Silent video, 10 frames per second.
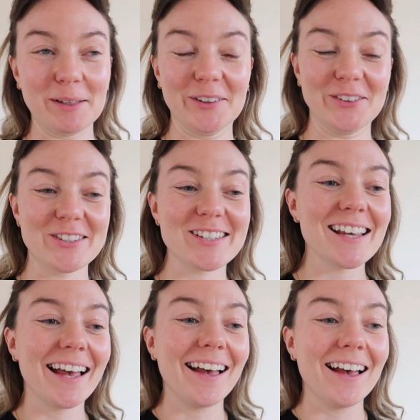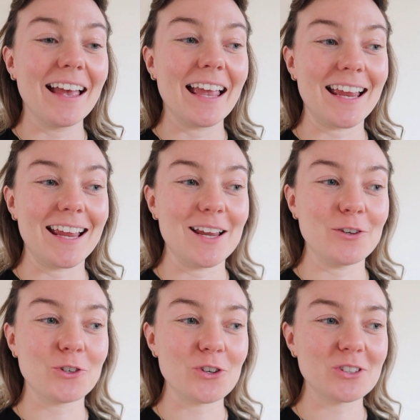Because he
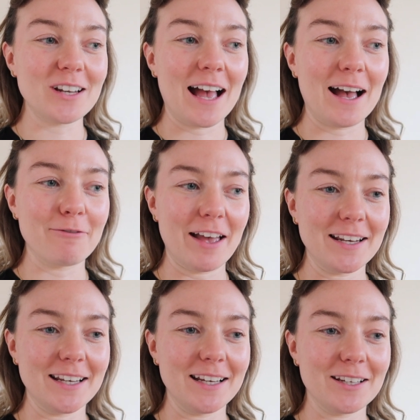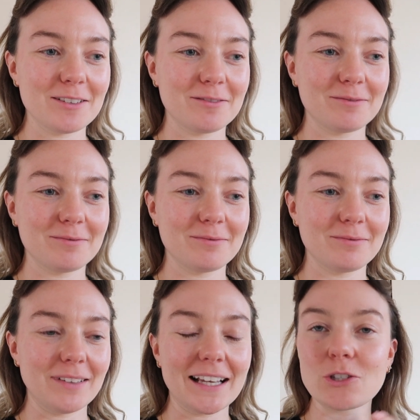doesn't have any,
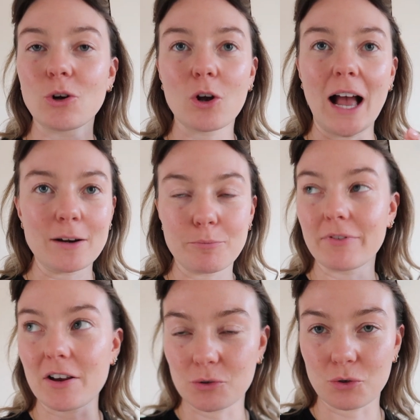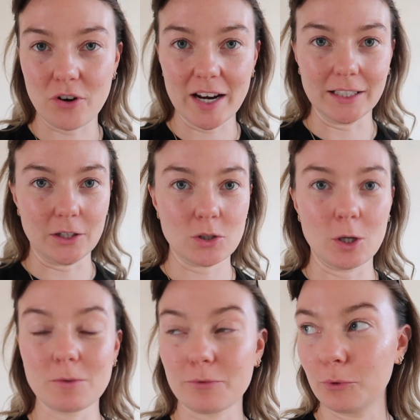like he's not had professional training in
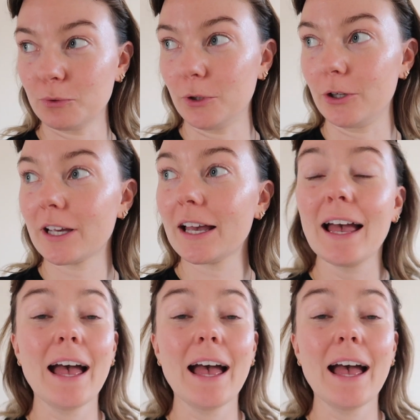terms of woodwork.